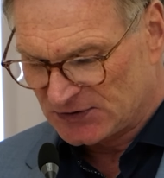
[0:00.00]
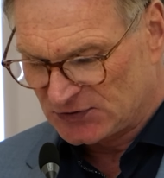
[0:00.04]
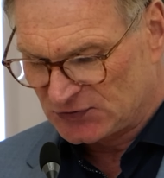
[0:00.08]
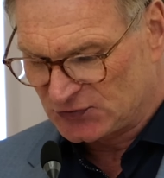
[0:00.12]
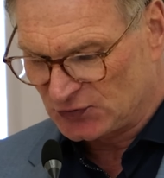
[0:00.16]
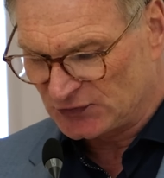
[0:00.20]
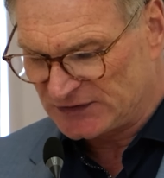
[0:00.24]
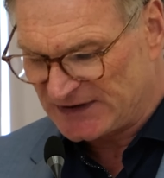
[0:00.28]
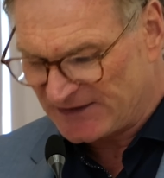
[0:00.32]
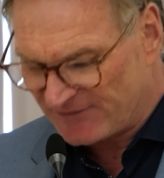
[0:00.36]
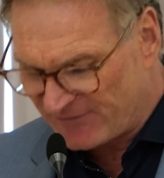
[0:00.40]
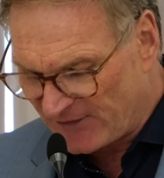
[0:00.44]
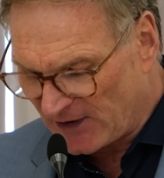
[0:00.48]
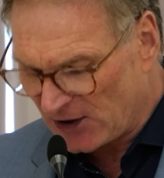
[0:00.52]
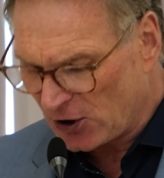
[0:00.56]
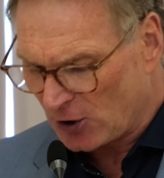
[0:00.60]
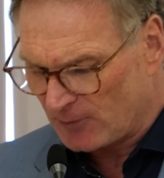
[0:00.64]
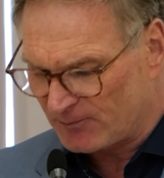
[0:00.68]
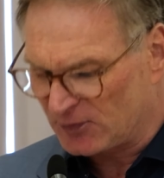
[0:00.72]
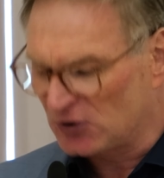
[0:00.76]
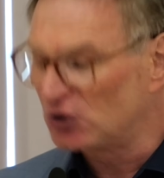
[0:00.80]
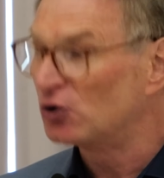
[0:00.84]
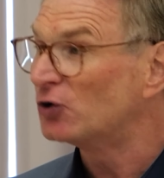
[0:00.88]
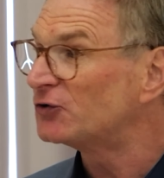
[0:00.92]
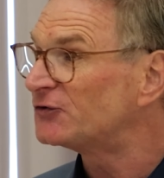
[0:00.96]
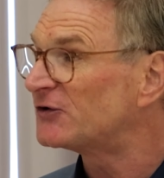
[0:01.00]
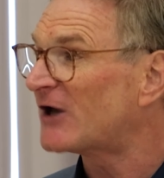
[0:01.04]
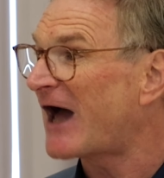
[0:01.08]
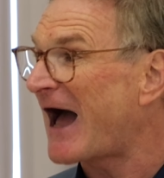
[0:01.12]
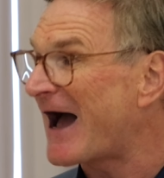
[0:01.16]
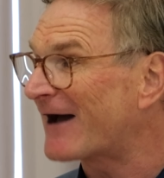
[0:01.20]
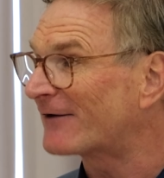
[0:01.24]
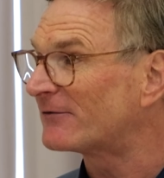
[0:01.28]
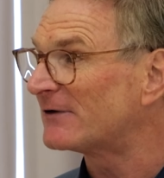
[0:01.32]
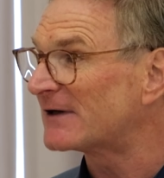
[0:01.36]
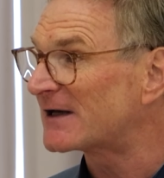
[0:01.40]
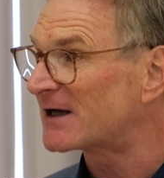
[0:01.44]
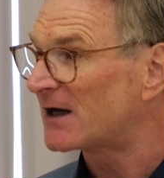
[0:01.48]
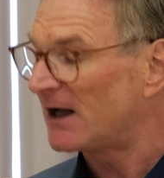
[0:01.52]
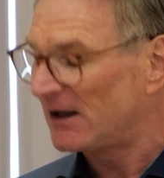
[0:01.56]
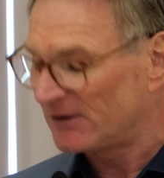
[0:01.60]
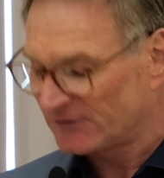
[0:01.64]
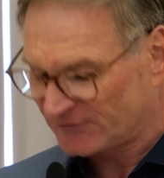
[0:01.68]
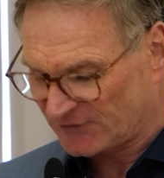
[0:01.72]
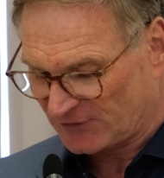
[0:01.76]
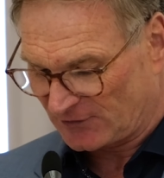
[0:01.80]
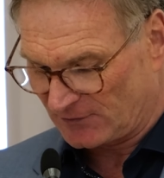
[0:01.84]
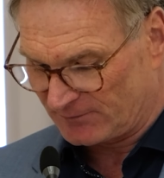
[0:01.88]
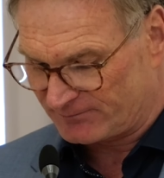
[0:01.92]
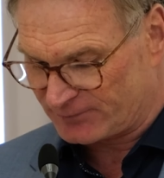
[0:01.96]
to develop good
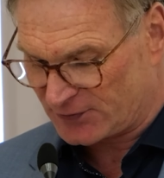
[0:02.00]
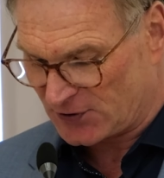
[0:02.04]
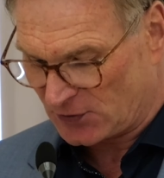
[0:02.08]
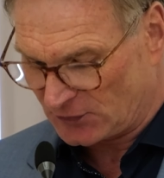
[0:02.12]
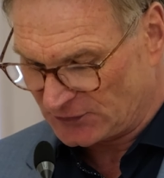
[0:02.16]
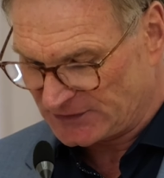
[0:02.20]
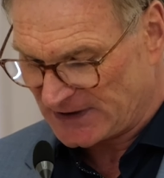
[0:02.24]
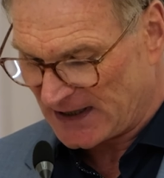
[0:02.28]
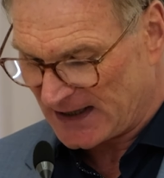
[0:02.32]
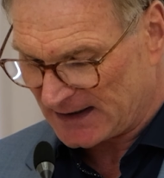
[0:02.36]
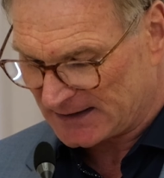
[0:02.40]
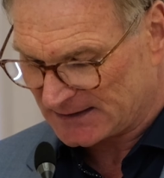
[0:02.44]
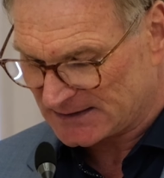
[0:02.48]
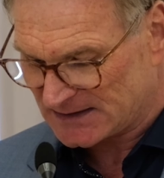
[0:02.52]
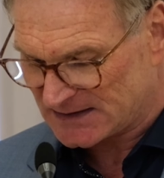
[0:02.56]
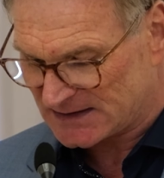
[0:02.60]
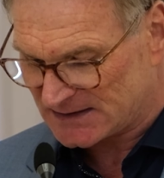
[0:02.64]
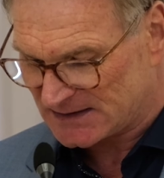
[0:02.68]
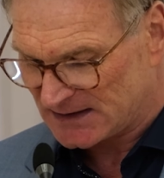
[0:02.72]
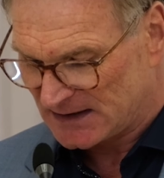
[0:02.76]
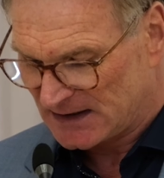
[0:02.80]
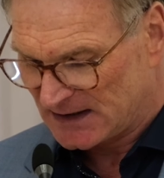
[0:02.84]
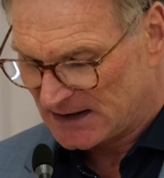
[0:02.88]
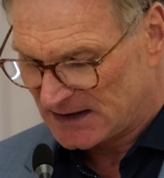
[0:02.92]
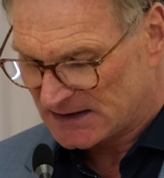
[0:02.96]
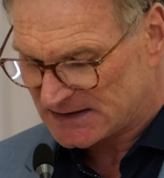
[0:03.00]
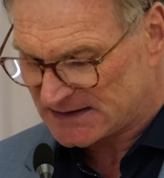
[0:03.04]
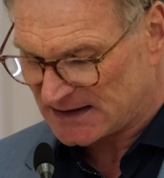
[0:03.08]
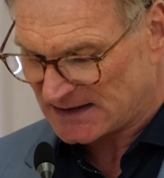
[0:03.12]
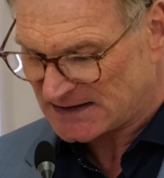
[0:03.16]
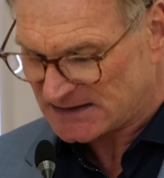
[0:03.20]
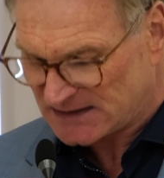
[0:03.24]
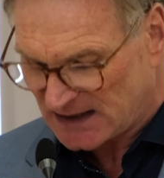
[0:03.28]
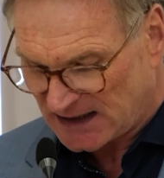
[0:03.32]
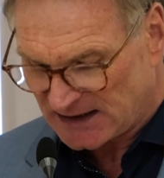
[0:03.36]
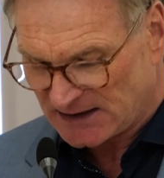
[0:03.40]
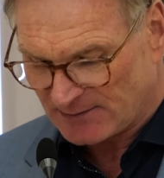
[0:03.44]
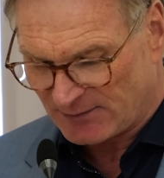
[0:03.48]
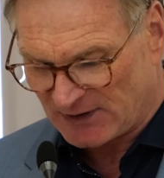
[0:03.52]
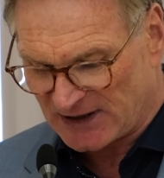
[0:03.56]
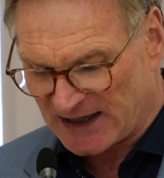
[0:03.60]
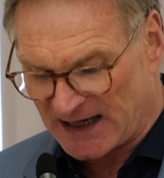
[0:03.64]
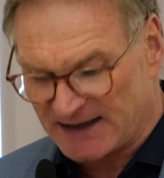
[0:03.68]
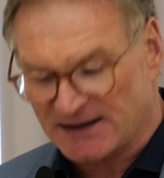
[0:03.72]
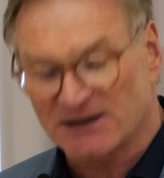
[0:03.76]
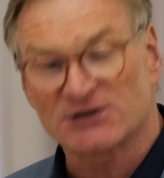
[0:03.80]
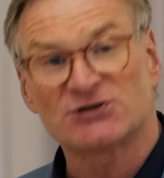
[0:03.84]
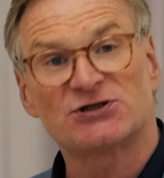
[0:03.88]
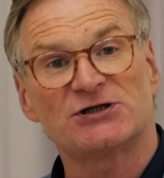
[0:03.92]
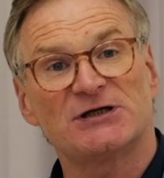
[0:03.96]
agricultural products, sustainable
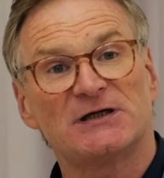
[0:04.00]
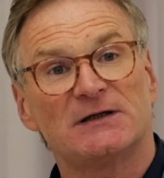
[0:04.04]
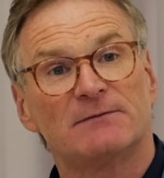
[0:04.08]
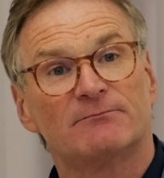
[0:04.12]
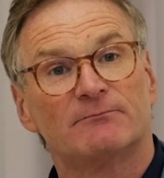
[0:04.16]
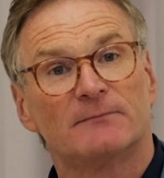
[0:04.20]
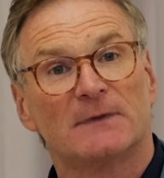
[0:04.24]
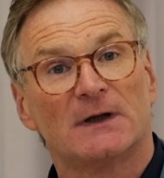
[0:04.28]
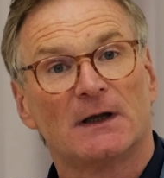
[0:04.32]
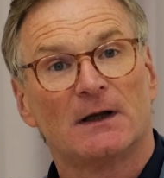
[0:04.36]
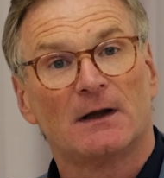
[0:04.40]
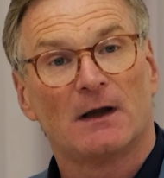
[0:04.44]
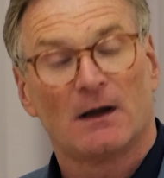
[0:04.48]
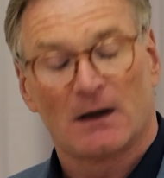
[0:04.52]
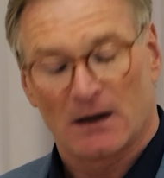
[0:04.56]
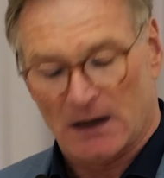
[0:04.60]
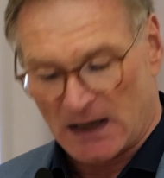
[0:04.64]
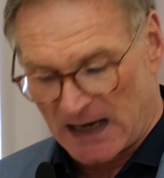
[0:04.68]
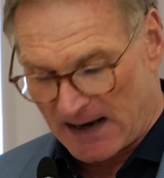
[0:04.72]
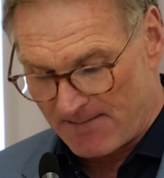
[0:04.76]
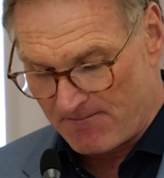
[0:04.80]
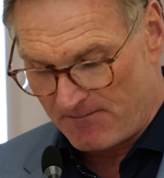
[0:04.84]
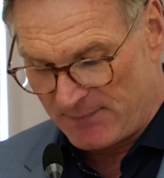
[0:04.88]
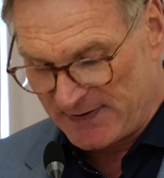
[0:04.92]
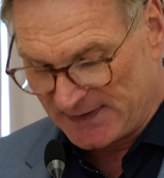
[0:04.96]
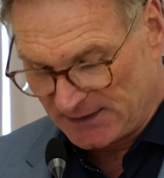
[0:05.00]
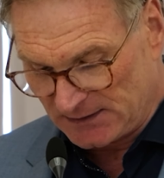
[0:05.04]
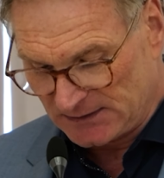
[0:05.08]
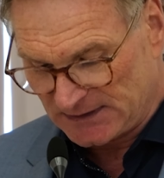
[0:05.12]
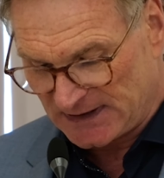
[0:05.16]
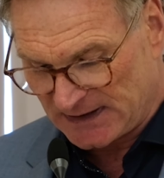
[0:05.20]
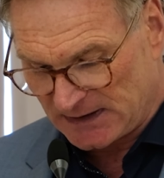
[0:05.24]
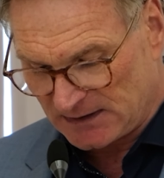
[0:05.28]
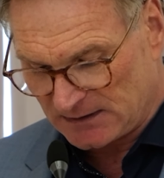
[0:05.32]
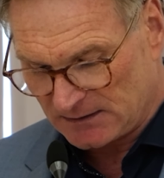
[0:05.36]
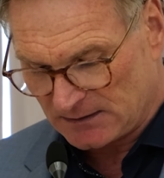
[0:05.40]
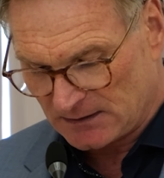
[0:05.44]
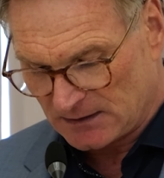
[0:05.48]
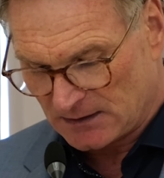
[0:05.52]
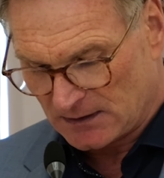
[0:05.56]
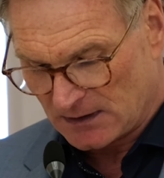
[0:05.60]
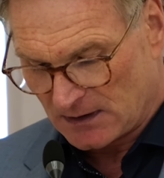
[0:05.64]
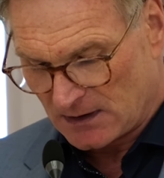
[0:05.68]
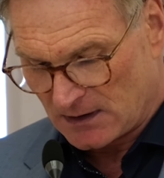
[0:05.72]
energy, and building